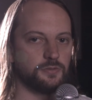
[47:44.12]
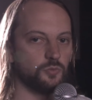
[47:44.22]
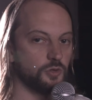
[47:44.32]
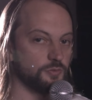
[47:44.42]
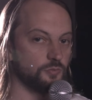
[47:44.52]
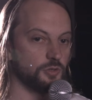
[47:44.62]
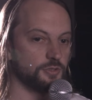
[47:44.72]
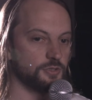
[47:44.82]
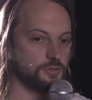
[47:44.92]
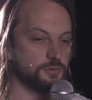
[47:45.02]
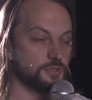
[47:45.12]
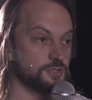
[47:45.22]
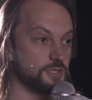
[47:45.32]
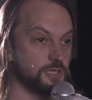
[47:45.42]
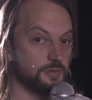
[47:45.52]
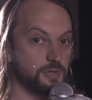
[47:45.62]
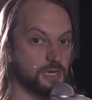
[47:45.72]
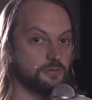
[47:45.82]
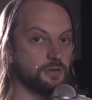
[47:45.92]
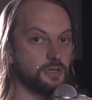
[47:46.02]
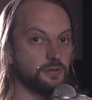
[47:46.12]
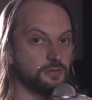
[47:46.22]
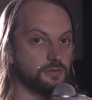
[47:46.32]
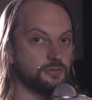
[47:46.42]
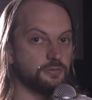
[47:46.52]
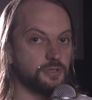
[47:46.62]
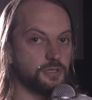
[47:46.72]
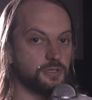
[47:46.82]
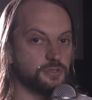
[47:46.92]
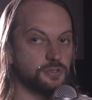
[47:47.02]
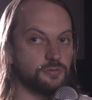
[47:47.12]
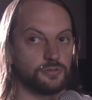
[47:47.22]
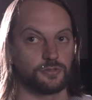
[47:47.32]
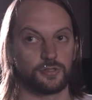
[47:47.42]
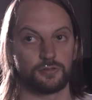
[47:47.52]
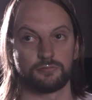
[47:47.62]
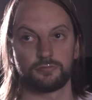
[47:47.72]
what you can see in the background and so on. So.